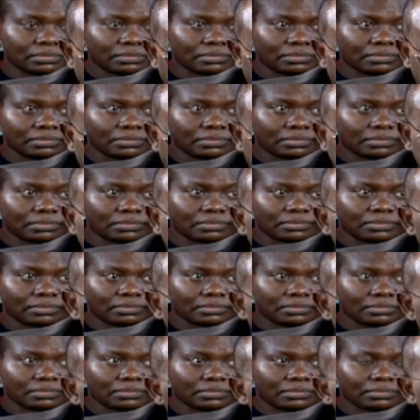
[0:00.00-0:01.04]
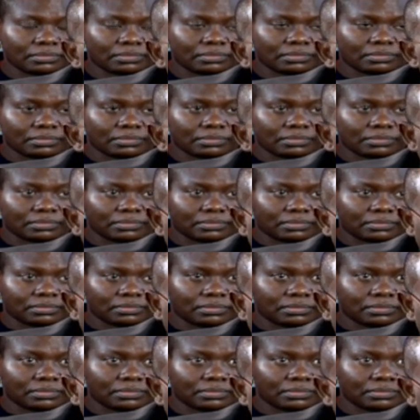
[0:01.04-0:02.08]

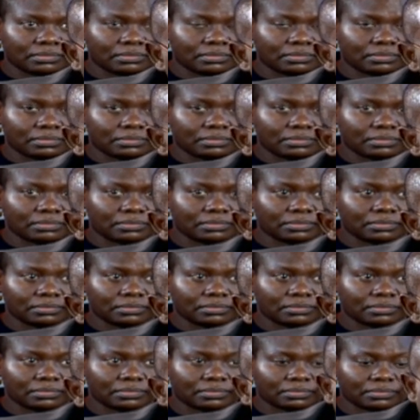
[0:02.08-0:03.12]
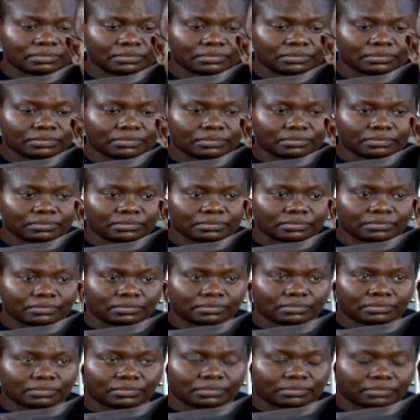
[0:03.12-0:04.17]

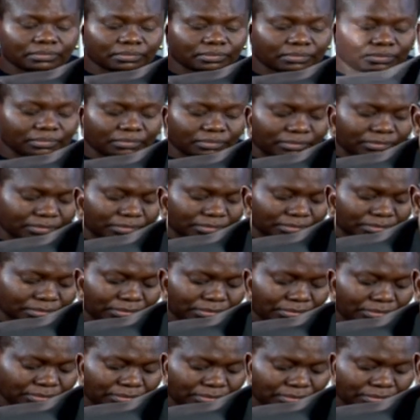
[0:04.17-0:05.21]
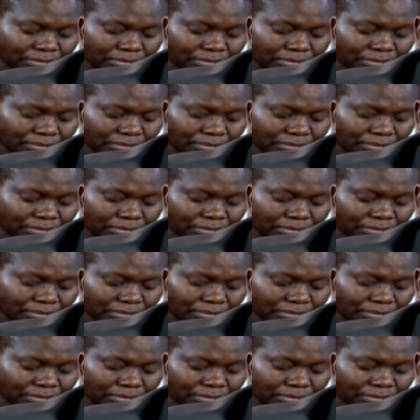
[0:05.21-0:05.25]
[no speech]